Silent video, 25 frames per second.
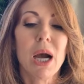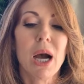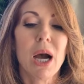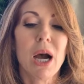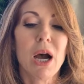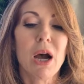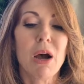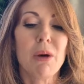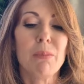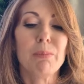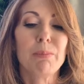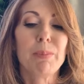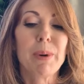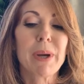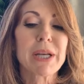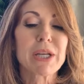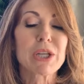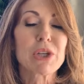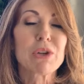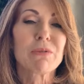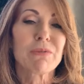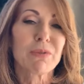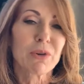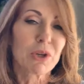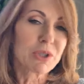Uh, but
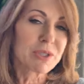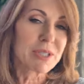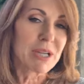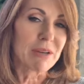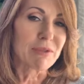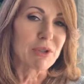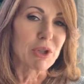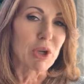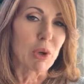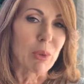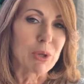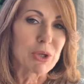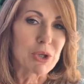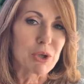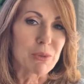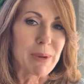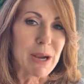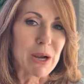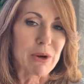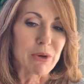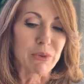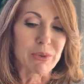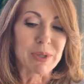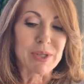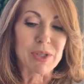you first have to know what your
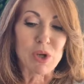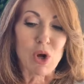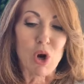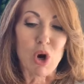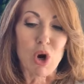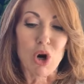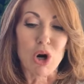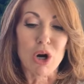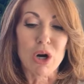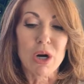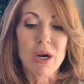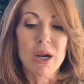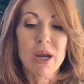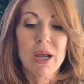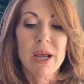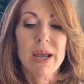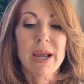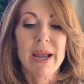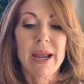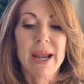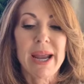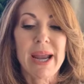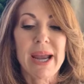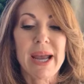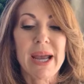boundaries are
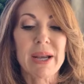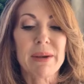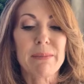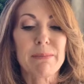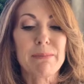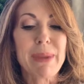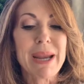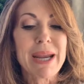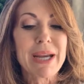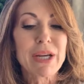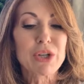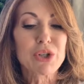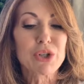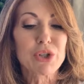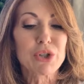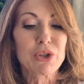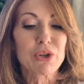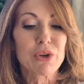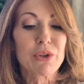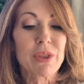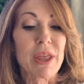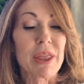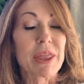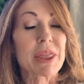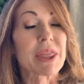and make
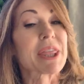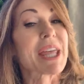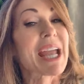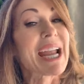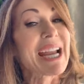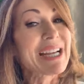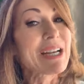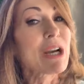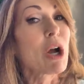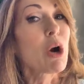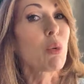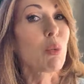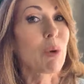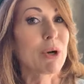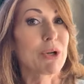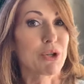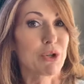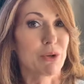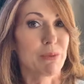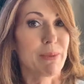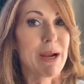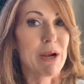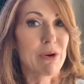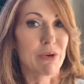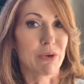sure that they know what
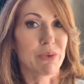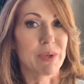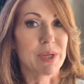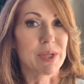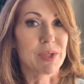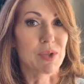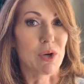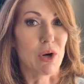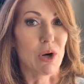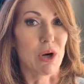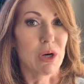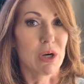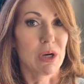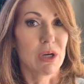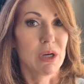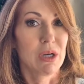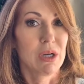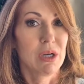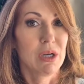your boundaries are.